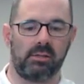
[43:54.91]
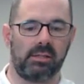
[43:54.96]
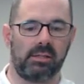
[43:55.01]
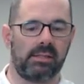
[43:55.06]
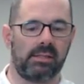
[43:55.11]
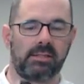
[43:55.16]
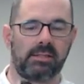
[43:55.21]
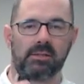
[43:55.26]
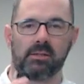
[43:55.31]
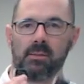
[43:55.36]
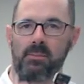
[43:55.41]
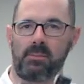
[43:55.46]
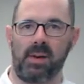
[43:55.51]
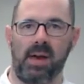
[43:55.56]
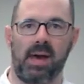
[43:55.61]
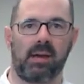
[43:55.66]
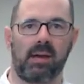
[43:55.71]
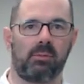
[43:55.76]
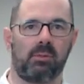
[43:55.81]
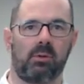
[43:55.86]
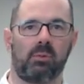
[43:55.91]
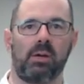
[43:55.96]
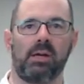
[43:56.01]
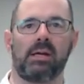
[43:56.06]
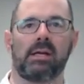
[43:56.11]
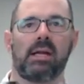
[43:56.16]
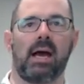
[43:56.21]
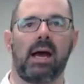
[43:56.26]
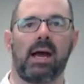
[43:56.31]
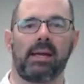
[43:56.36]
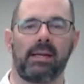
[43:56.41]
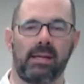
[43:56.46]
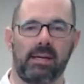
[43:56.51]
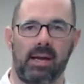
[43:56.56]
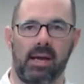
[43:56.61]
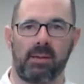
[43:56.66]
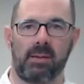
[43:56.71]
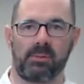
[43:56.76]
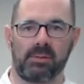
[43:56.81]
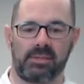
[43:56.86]
It is compatible with
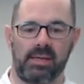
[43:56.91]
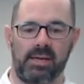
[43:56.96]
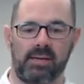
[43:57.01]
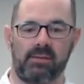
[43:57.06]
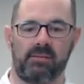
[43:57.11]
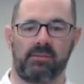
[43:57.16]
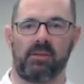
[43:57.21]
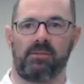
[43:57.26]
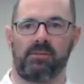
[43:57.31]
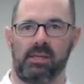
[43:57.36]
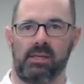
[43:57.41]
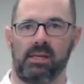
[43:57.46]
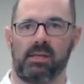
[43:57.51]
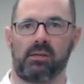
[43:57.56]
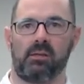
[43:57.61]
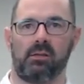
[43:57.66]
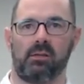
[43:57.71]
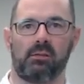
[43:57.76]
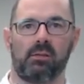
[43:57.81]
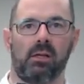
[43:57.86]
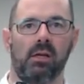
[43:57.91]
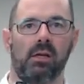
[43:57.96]
99% of the vehicle